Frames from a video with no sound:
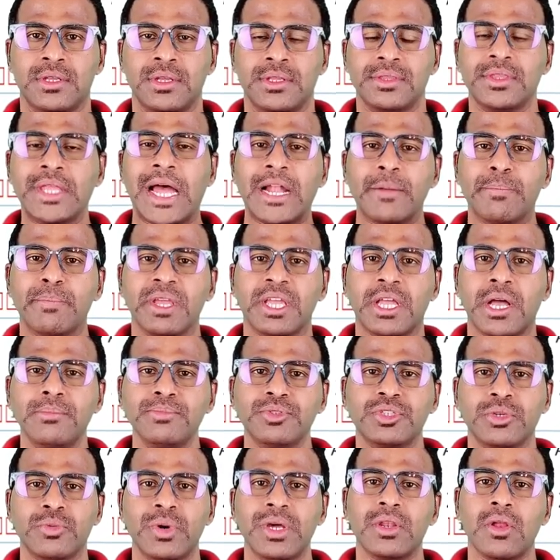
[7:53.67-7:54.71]
That becomes
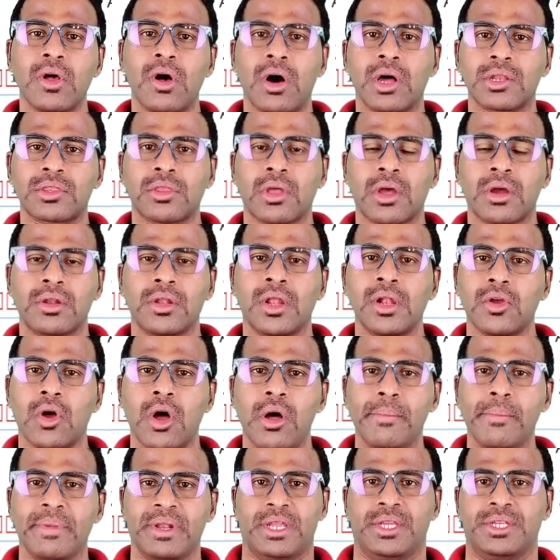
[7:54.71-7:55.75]
your orthogonal
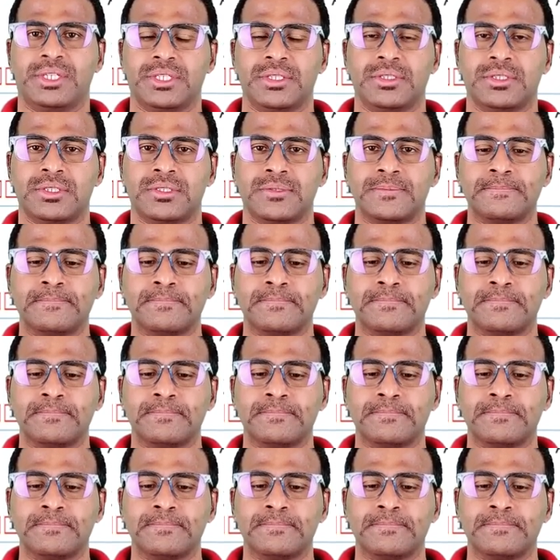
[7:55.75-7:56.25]
combinations.